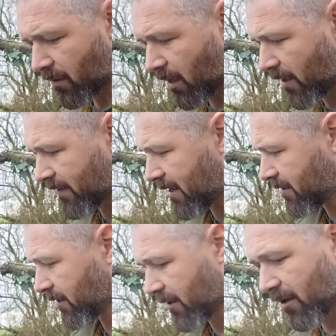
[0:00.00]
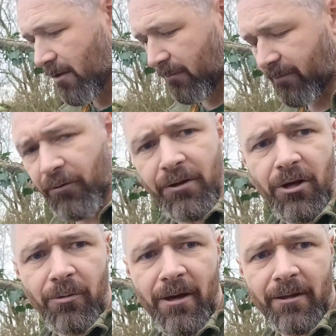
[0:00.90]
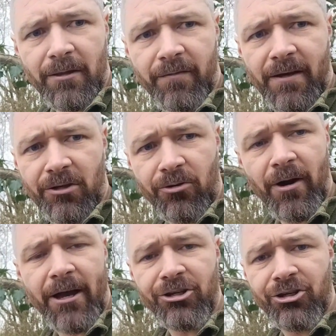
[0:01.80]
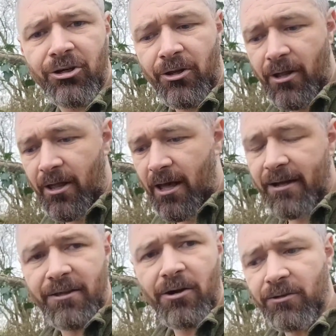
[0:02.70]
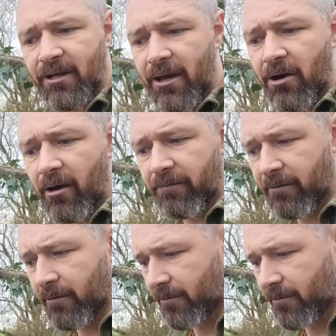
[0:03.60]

And then before you know it, they've had a crash and they all die off.